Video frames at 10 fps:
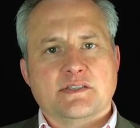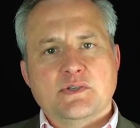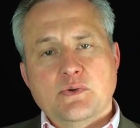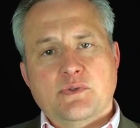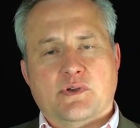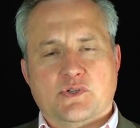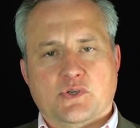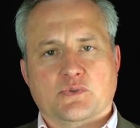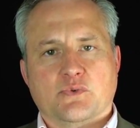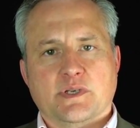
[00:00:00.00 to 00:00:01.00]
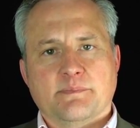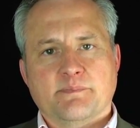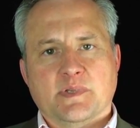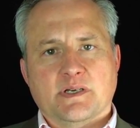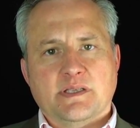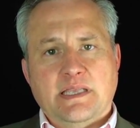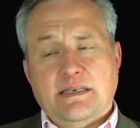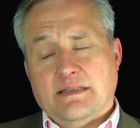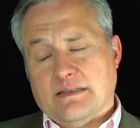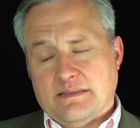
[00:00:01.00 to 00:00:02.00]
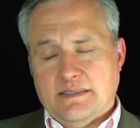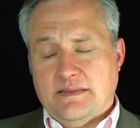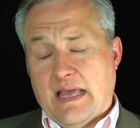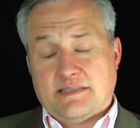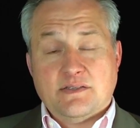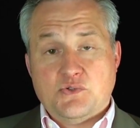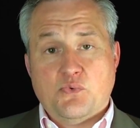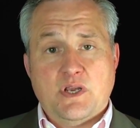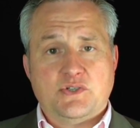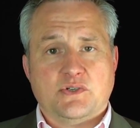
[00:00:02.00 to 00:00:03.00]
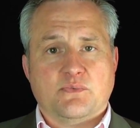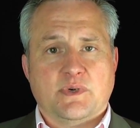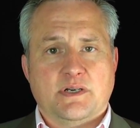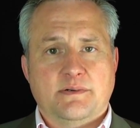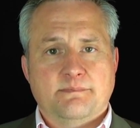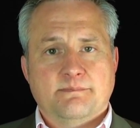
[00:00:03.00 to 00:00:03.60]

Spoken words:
to their children in that situation where